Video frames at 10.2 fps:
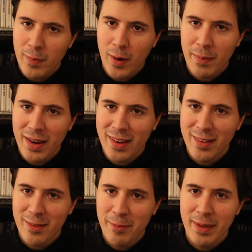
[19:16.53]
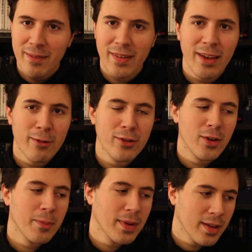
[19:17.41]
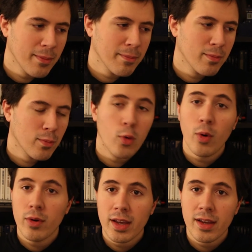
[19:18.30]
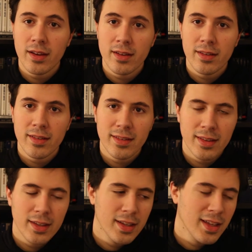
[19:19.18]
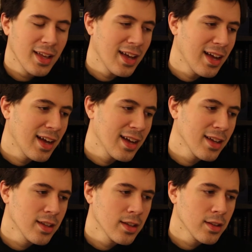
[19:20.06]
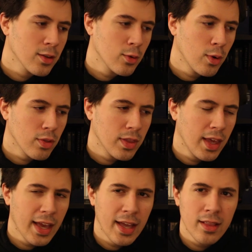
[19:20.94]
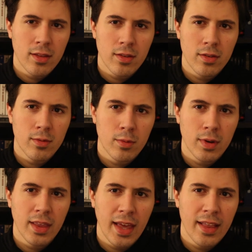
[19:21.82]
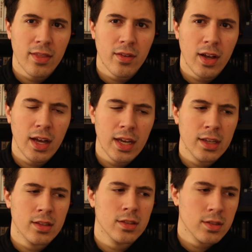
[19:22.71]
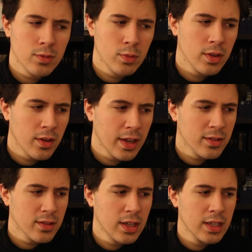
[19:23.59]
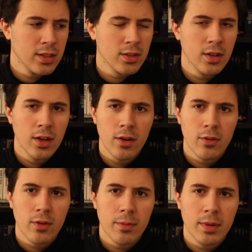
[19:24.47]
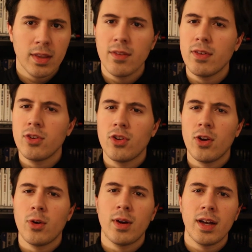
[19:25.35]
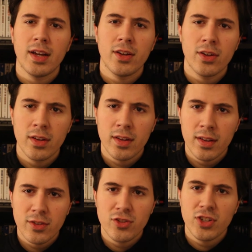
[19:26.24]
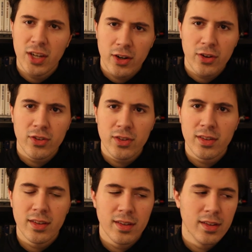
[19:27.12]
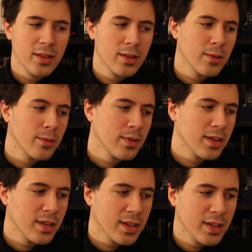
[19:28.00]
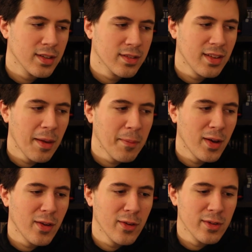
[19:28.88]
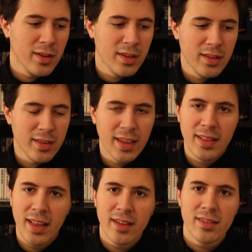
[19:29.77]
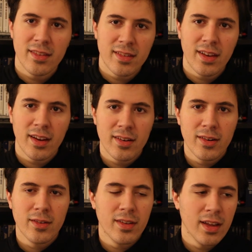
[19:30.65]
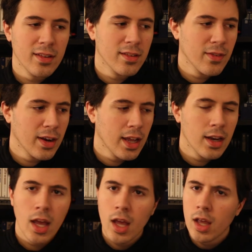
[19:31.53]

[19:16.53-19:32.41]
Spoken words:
pardon me the language here, but I'm quoting, to quote the end, one of the end lines, one of the last lines from the TV show, Cheers, when, Sam Malone, Ted Danson's character, says at the very end,